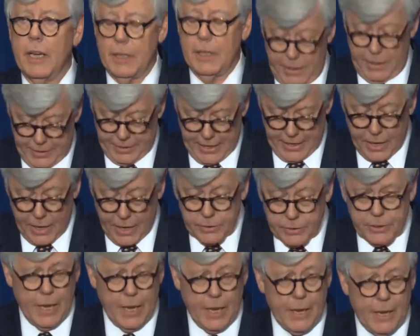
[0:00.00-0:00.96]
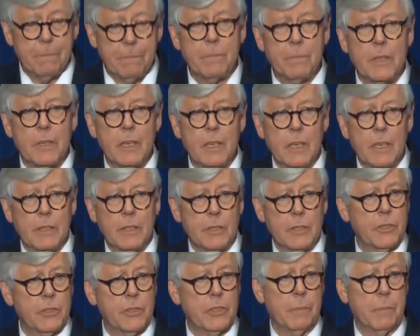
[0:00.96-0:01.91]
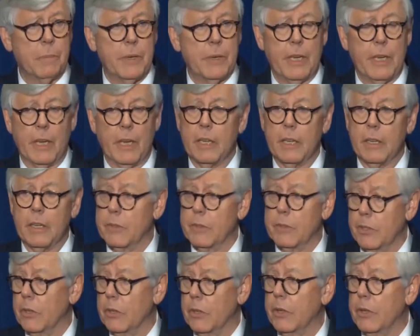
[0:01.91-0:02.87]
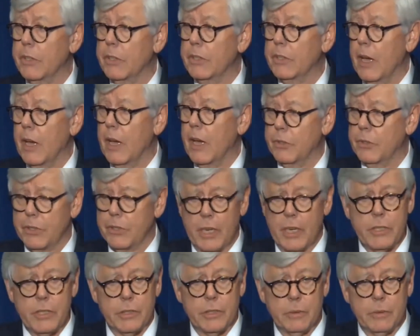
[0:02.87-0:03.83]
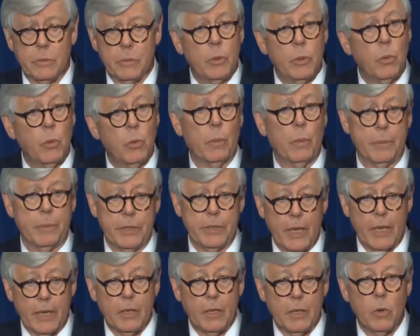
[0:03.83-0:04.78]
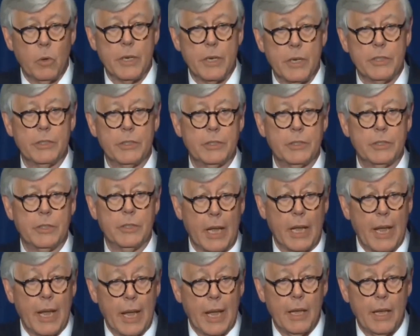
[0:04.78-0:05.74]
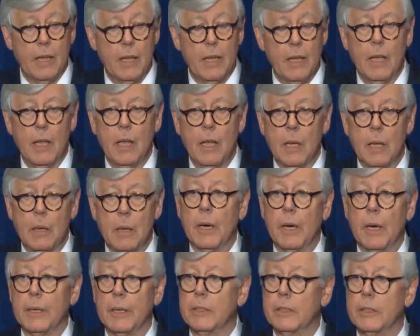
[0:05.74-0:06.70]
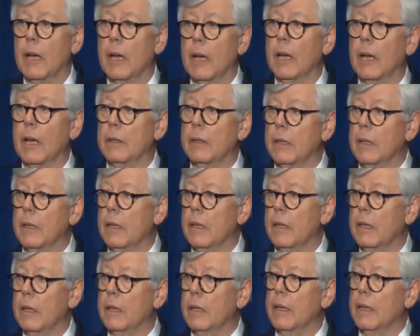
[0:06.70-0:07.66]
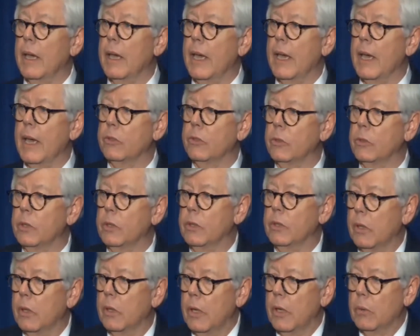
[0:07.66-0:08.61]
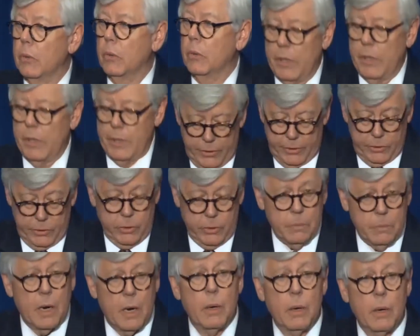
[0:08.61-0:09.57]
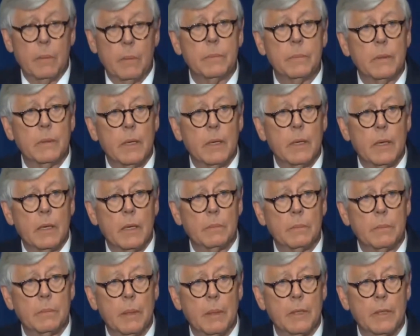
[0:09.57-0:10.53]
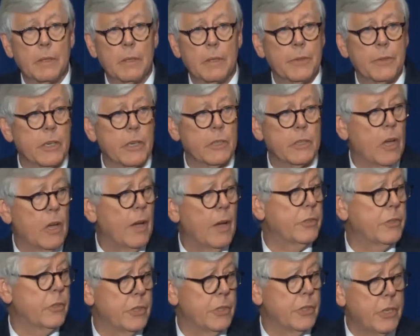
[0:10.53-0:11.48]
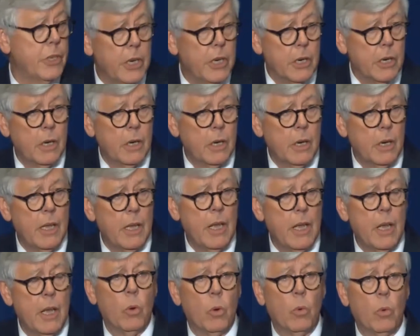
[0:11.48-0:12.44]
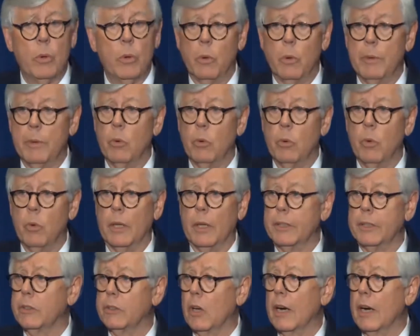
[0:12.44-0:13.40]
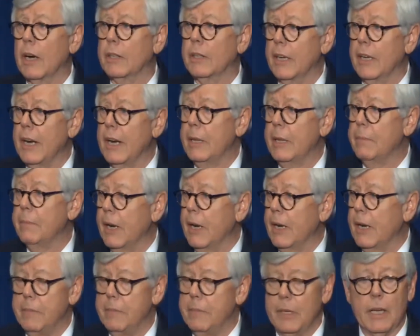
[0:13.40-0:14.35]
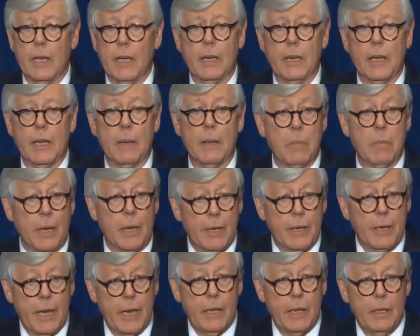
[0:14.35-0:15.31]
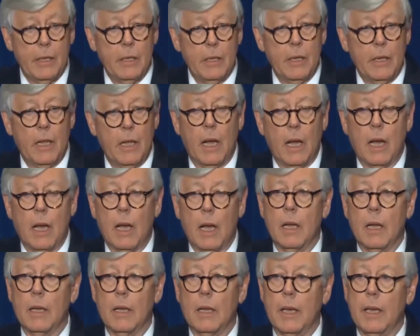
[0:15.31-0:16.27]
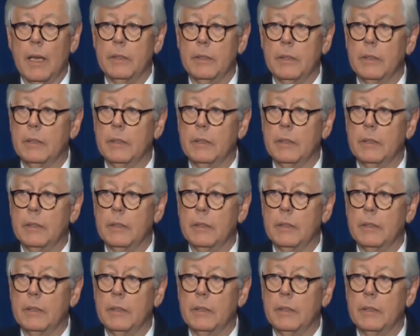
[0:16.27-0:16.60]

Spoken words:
at the outset, this is the beginning of a serious conversation. We won't be taking questions today, but Andrew Arulanundrum, our public affairs officer, is here, We will be willing to talk to anybody beginning on Monday. A